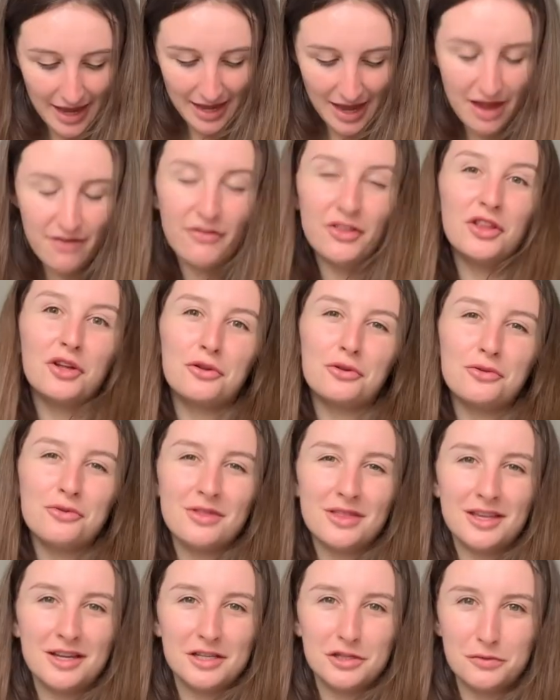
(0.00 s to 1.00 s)
Even the gluten
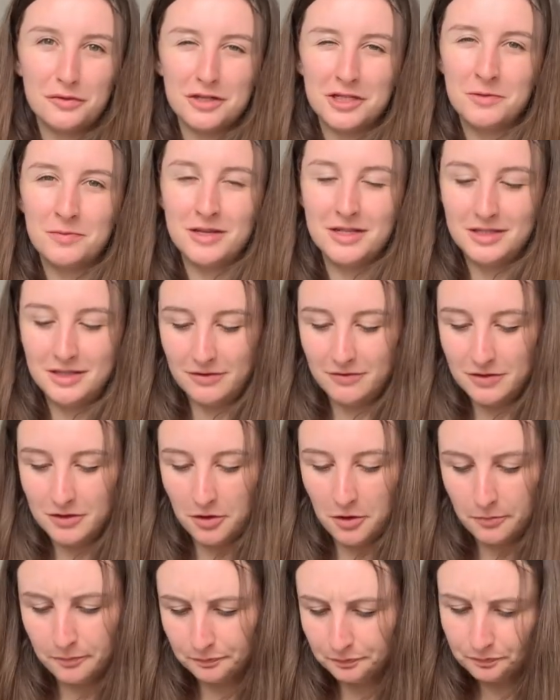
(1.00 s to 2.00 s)
things were expensive,
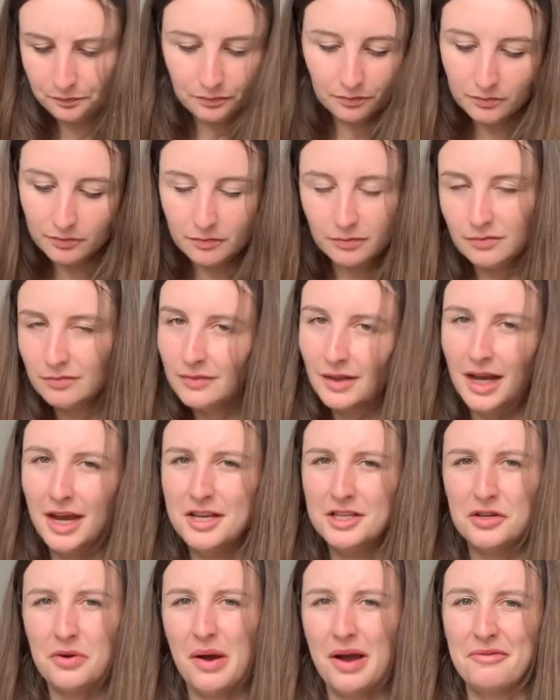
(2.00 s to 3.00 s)
so
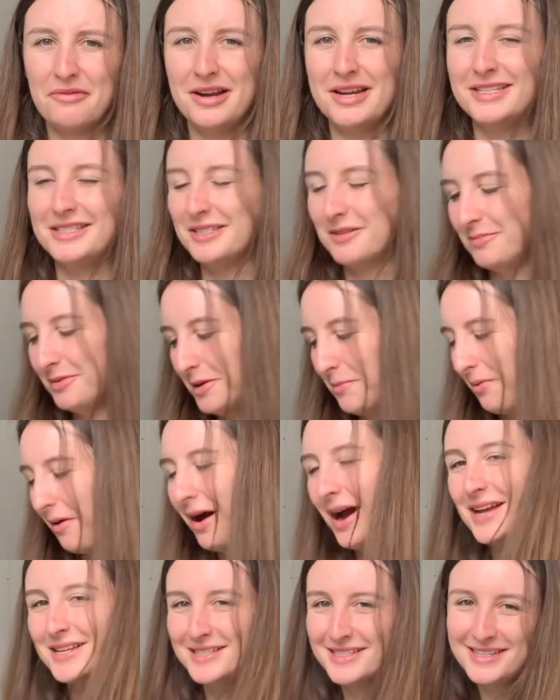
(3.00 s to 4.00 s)
these are quite reasonably
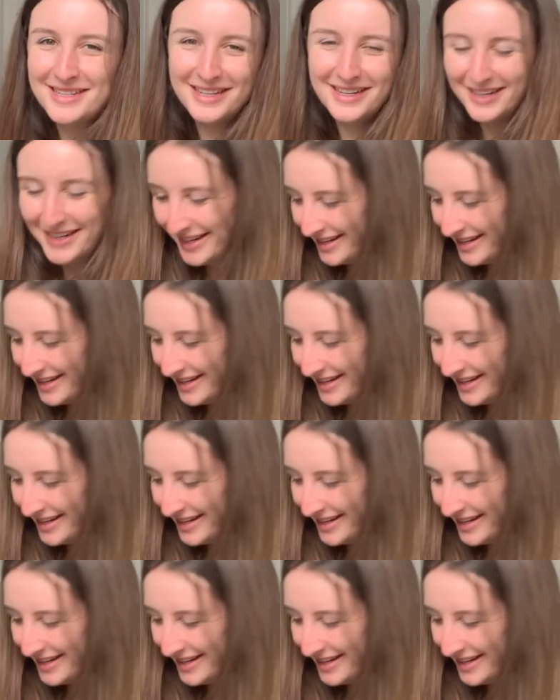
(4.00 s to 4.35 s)
priced.